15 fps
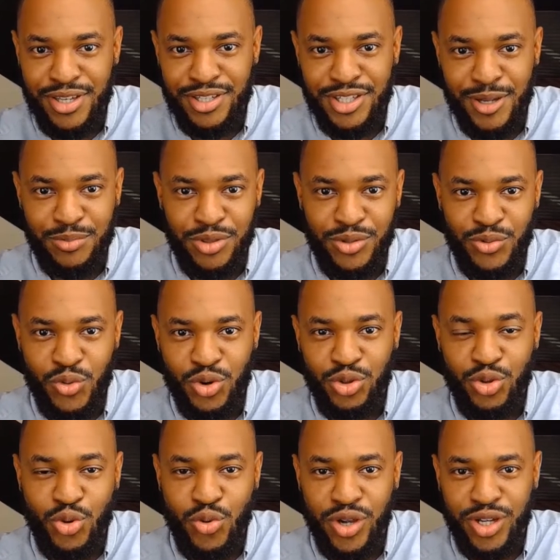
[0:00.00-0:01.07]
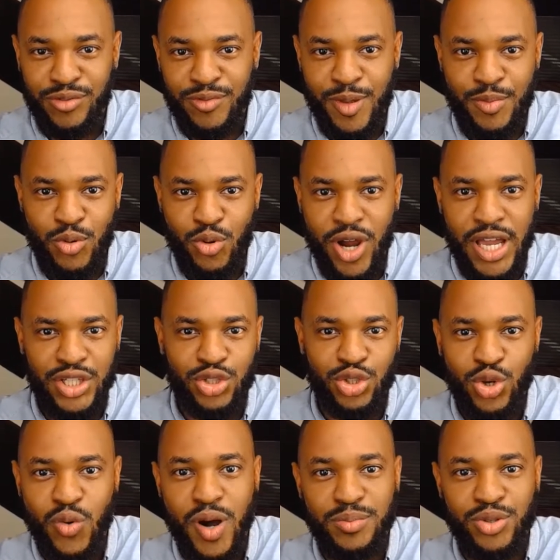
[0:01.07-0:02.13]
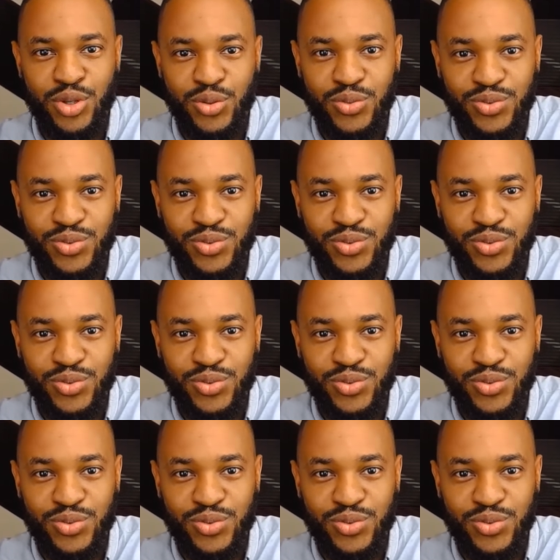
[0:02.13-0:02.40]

something worth doing if people will actually show up to.